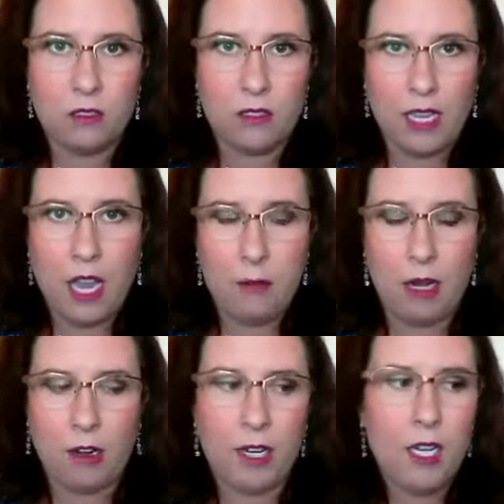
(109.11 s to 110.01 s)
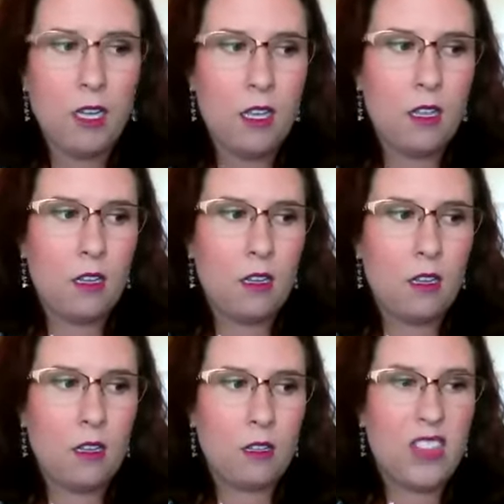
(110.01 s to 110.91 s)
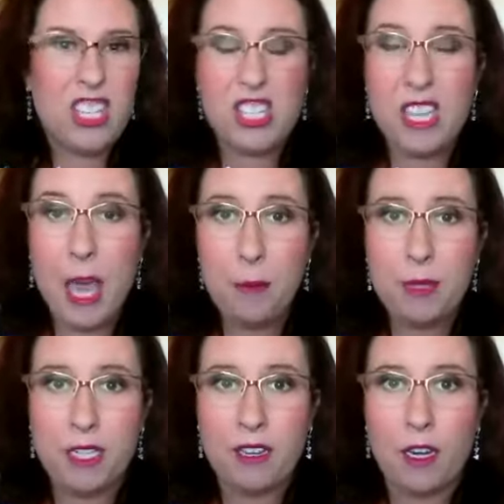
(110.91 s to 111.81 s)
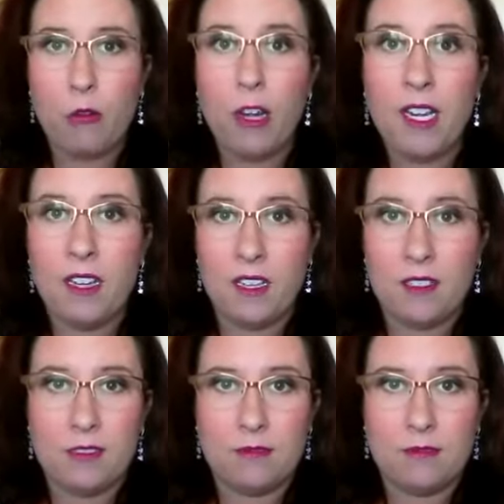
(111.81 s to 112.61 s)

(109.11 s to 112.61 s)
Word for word: they got married they just kept it and rented it